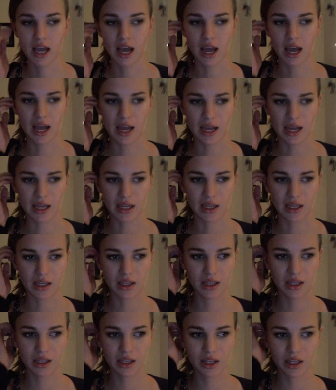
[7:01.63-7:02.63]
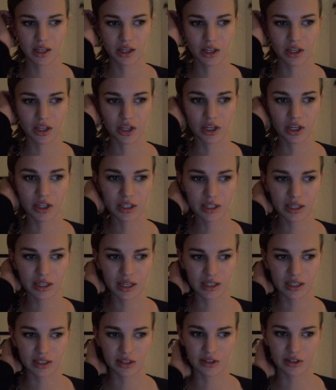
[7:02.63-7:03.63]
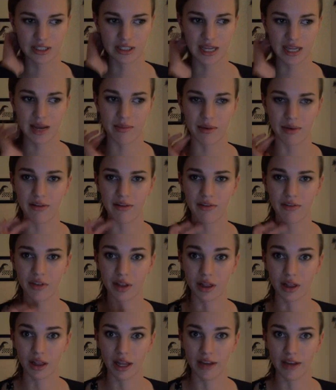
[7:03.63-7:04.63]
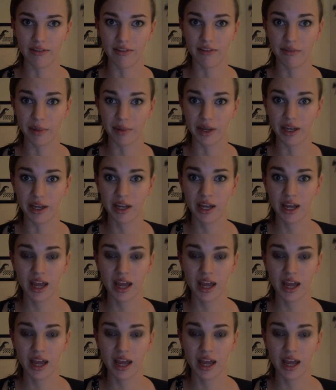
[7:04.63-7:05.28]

I couldn't insert a tampon for the life of me,